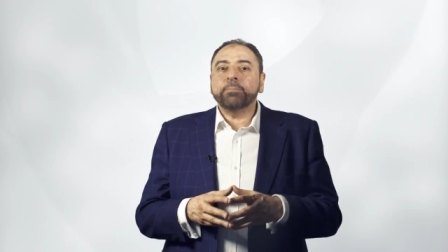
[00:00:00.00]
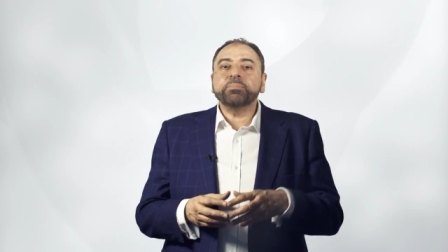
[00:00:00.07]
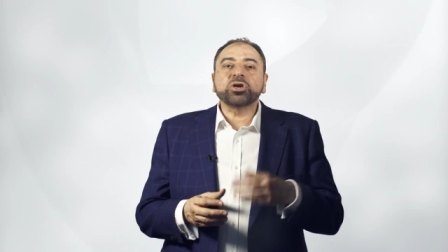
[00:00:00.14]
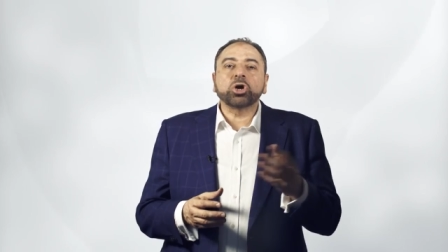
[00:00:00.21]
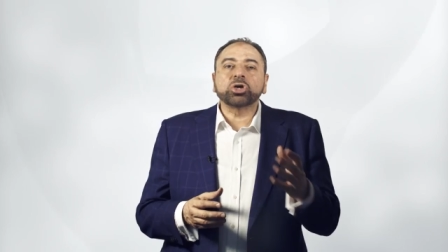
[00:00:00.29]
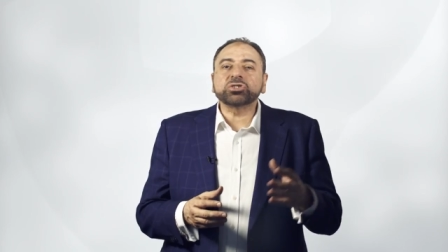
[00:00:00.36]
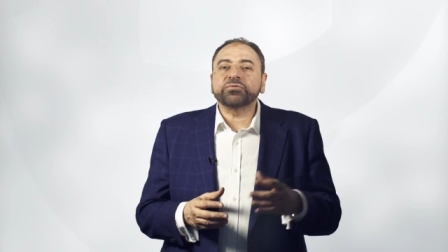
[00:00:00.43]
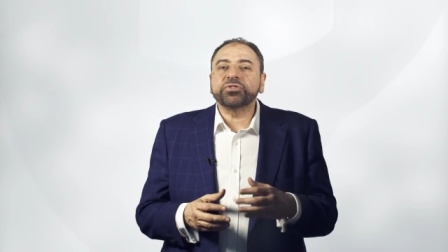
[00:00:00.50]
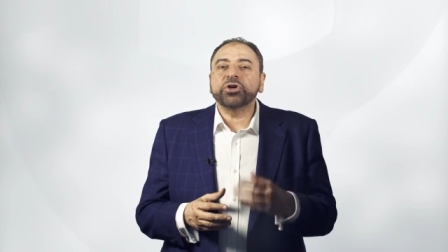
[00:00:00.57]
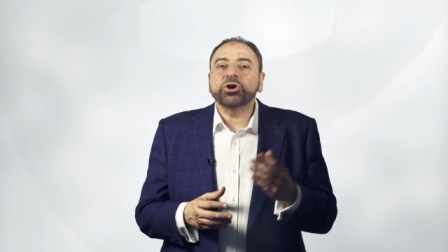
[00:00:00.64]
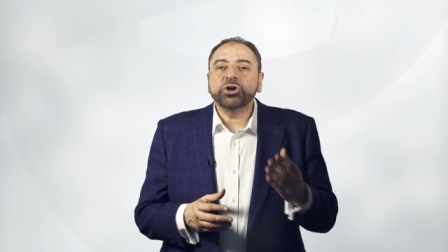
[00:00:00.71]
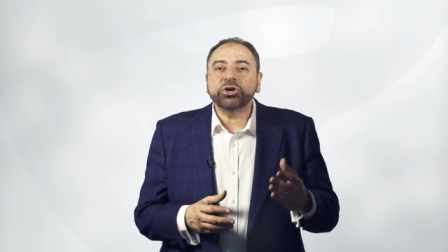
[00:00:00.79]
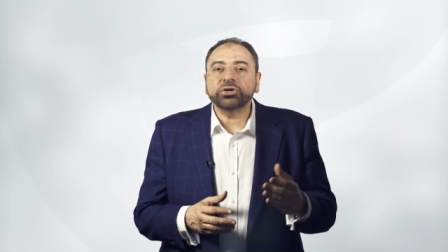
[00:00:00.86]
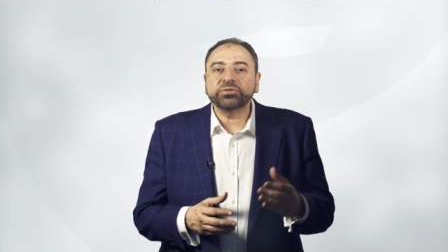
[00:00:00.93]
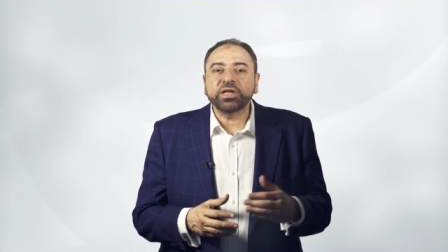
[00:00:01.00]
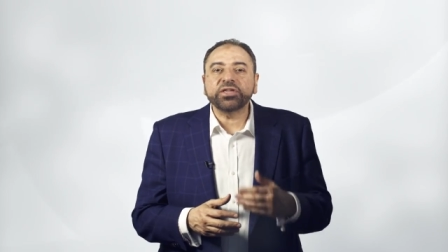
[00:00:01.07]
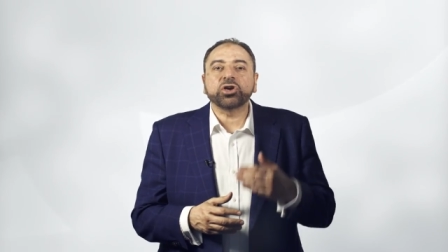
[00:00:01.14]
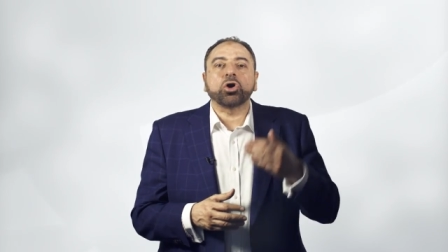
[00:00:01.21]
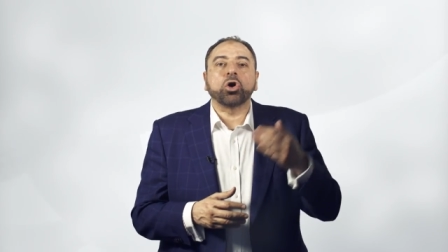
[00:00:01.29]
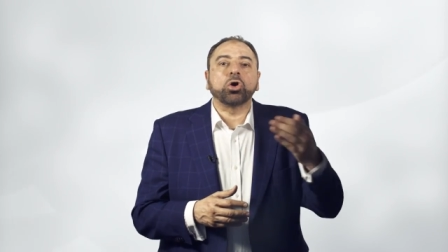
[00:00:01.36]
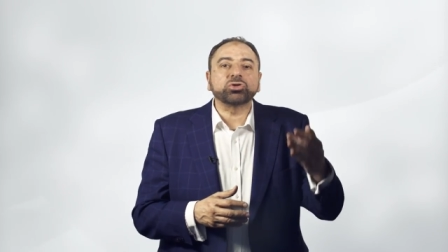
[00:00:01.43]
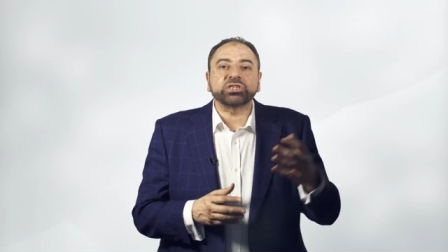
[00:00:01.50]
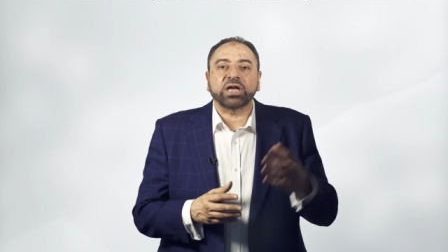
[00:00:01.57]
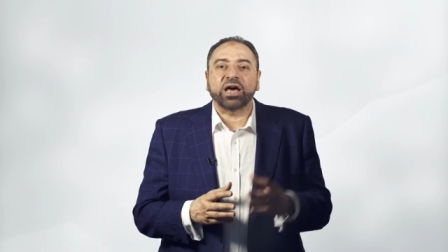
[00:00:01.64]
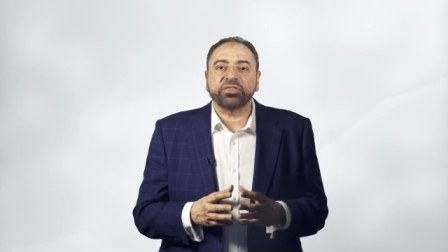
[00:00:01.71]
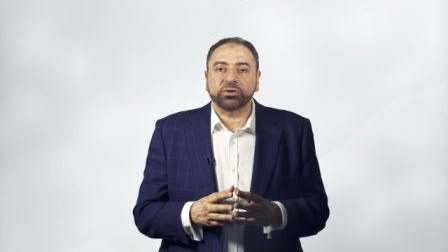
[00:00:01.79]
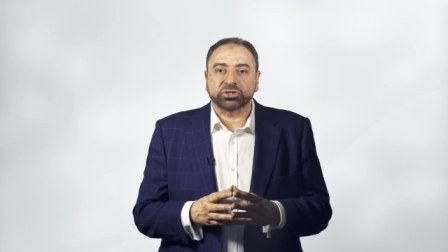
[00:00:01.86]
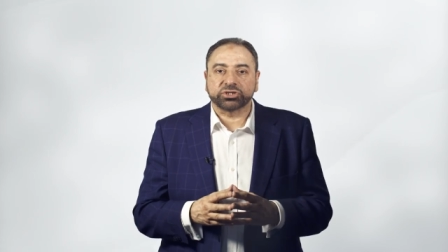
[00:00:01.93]
and because of the hurt they cause
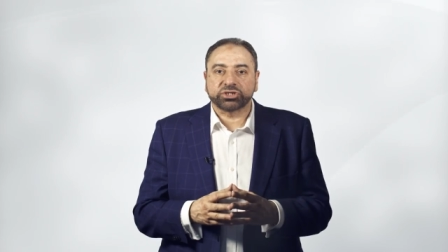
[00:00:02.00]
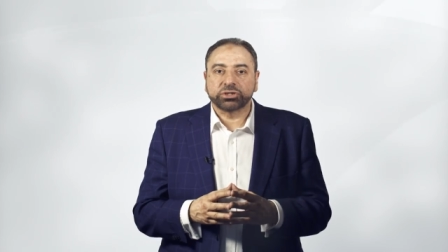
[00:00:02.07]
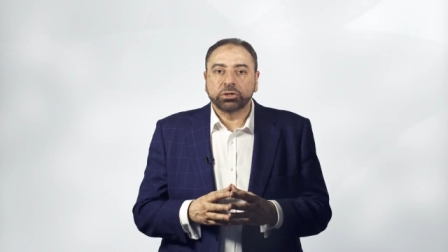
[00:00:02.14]
others.